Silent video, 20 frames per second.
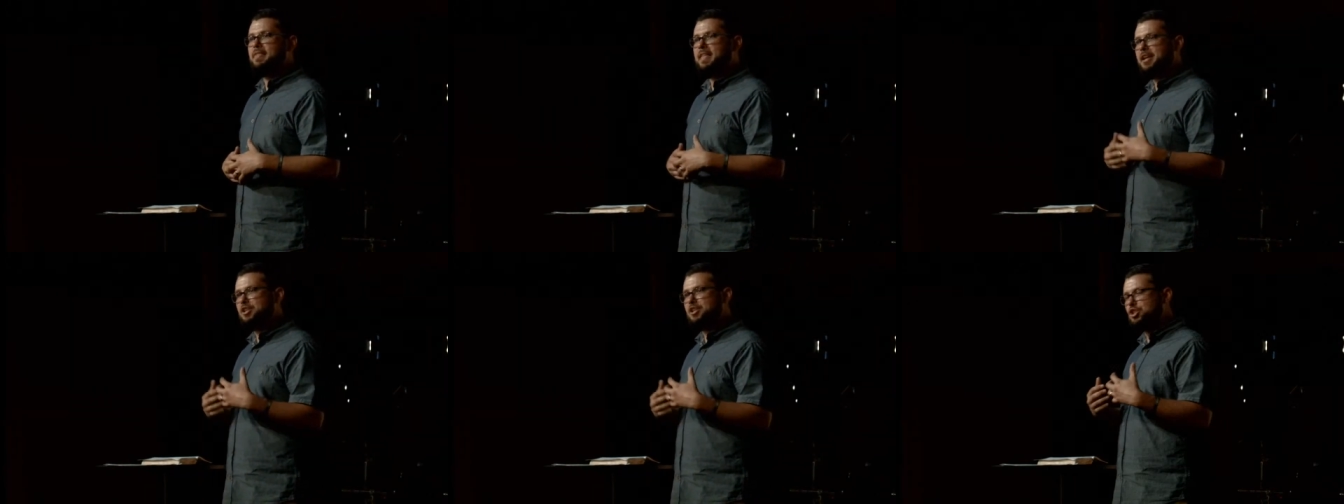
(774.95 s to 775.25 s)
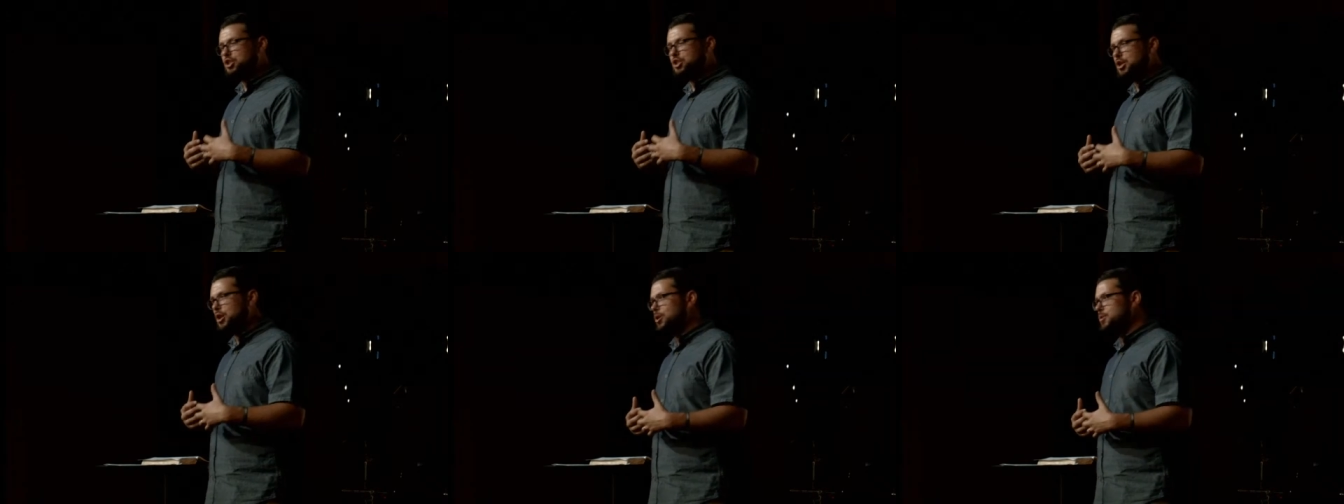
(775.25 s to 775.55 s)
That
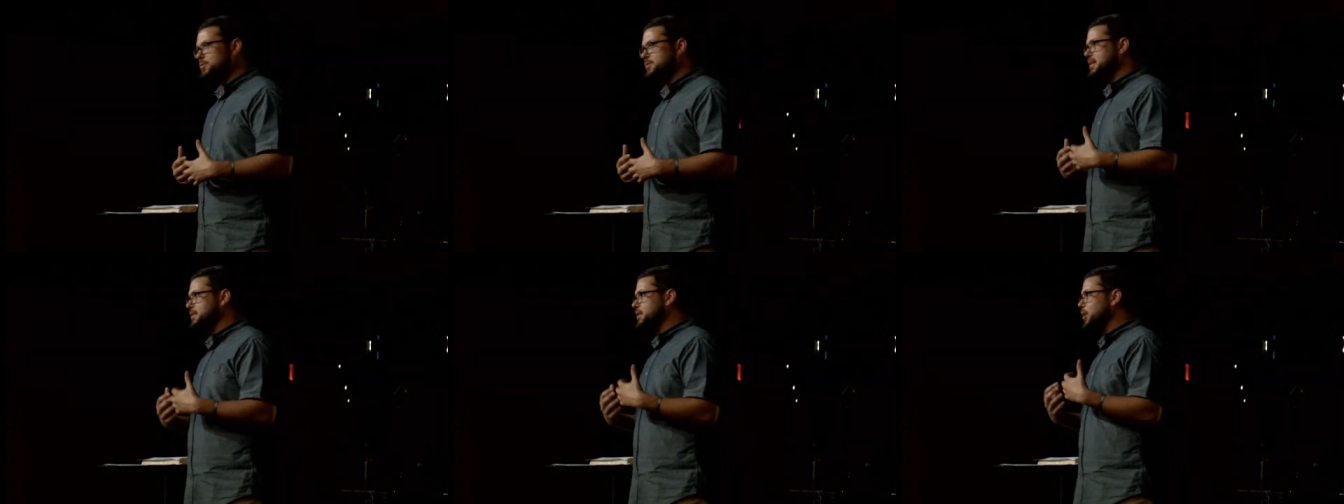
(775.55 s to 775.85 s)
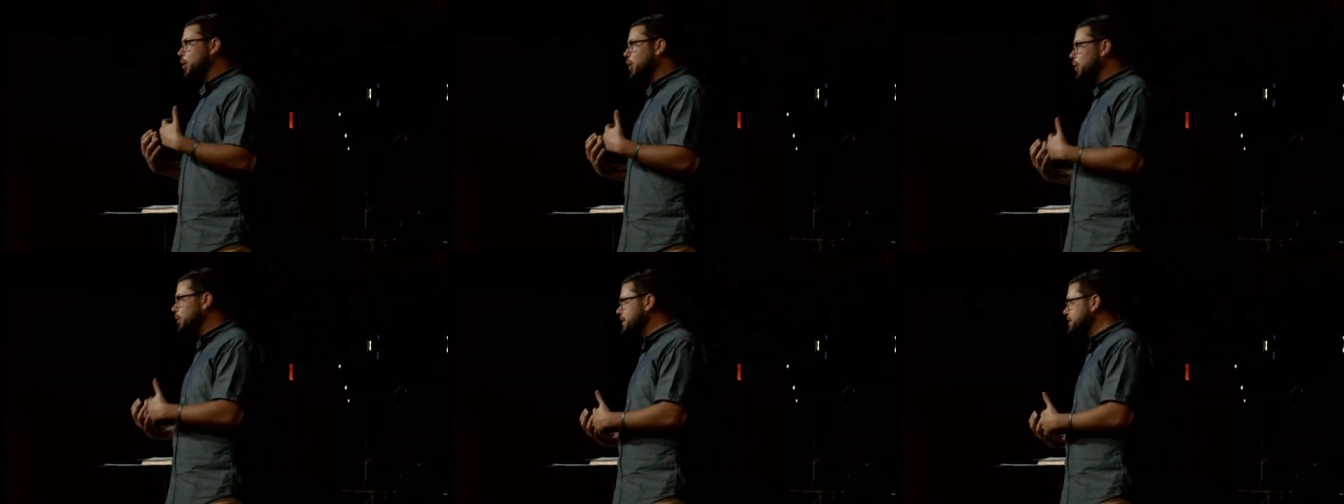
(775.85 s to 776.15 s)
shows that
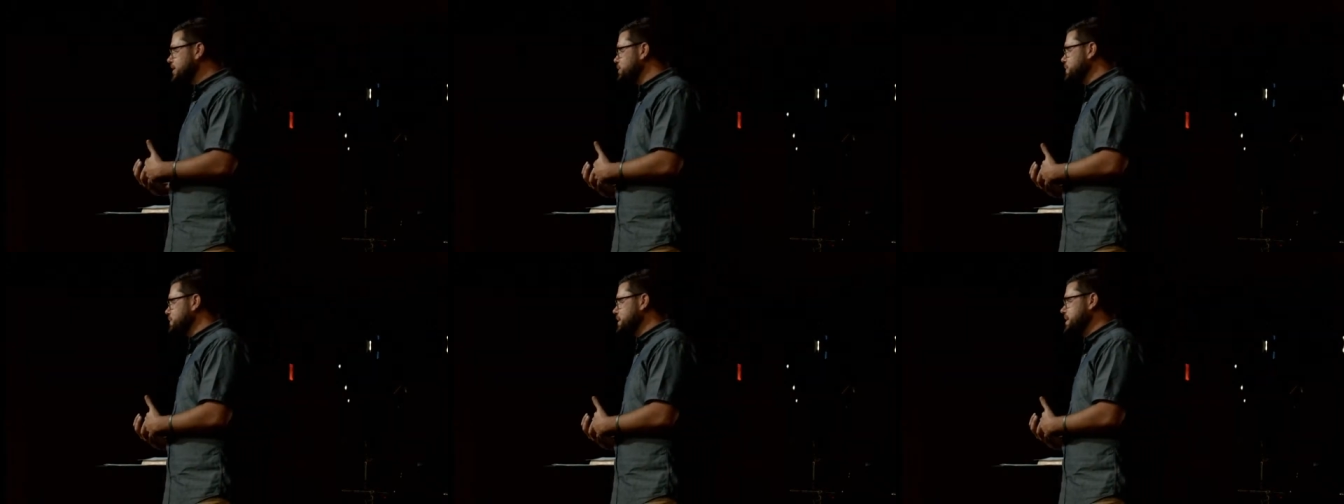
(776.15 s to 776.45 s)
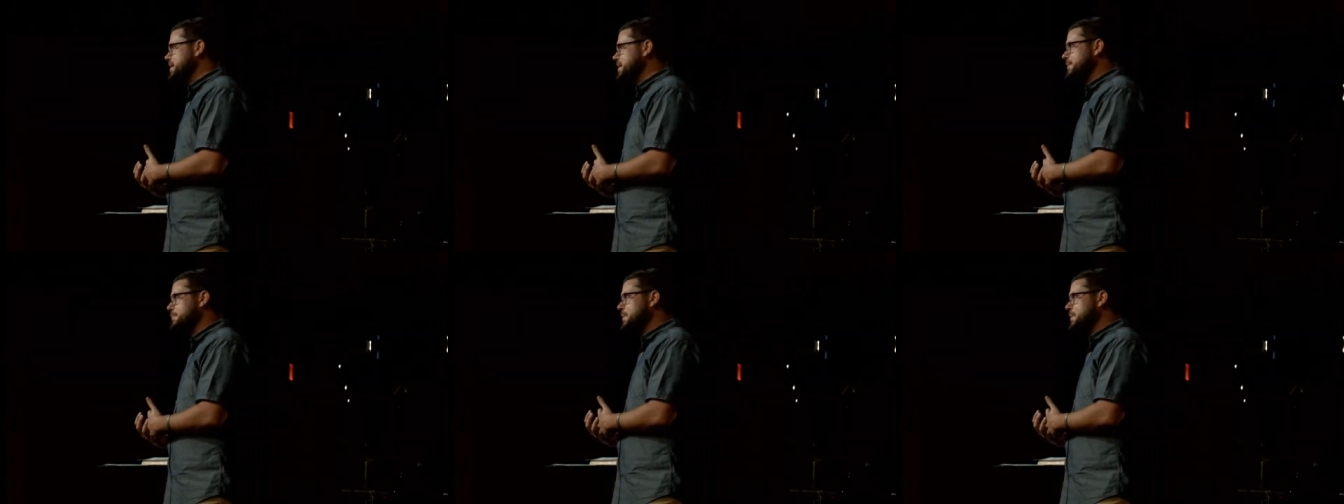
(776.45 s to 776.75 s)
the Holy
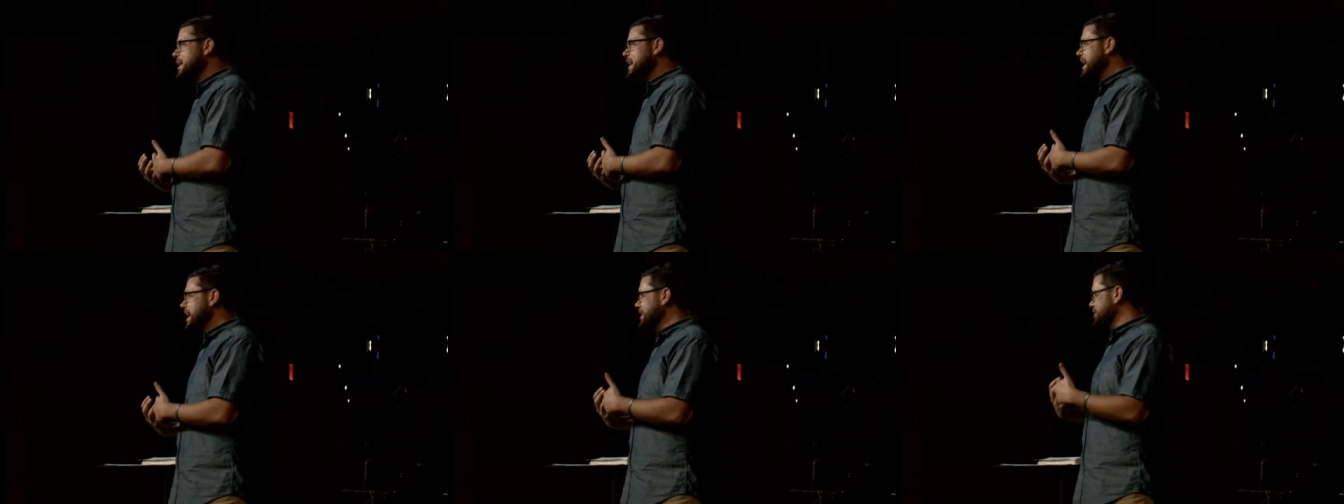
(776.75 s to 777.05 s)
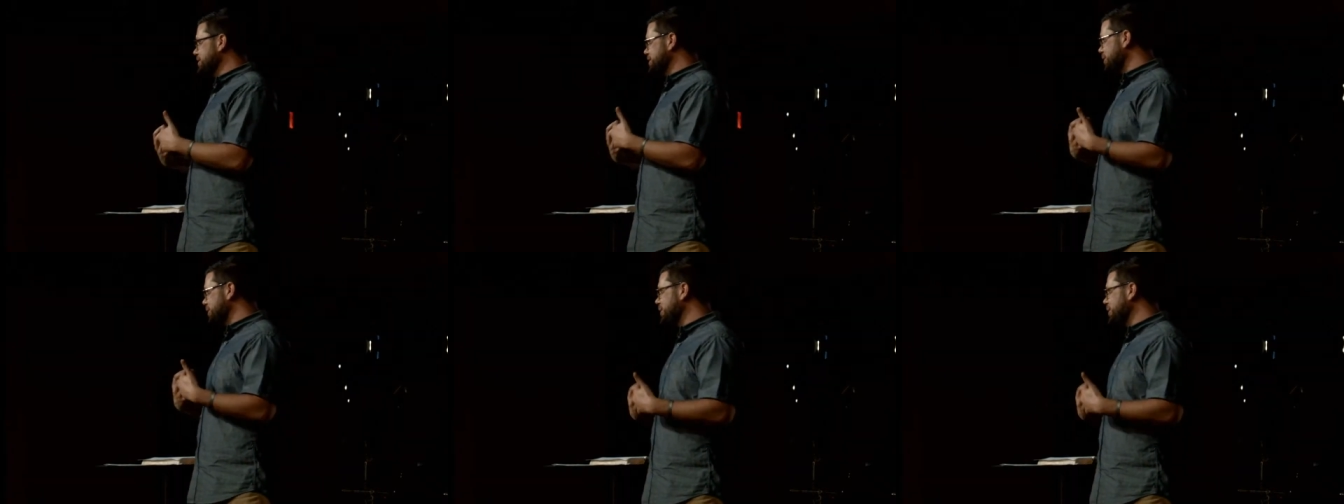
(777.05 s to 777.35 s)
Spirit
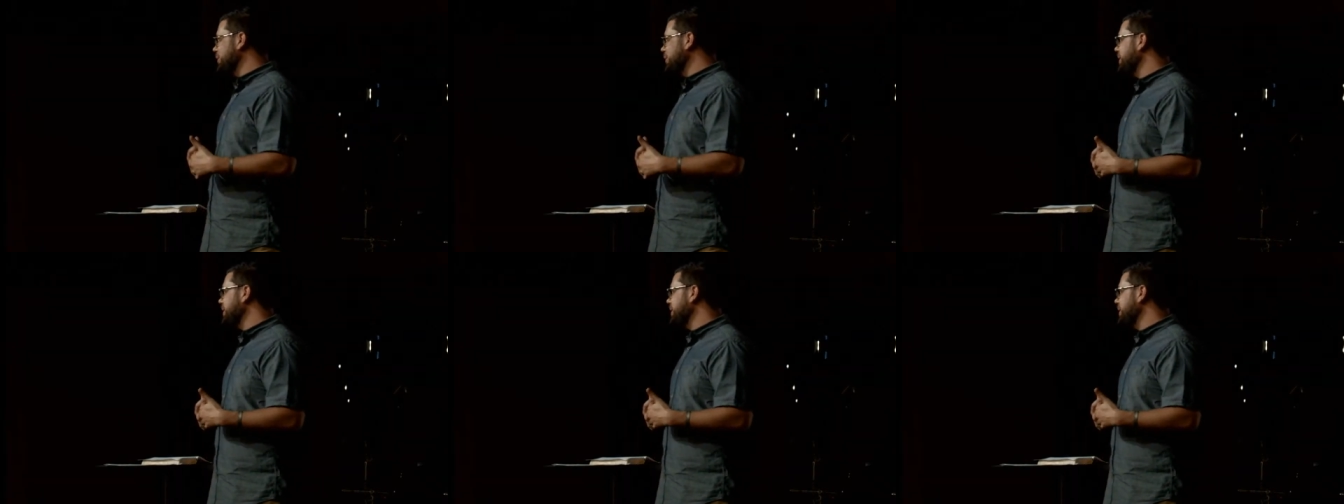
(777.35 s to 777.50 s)
is doing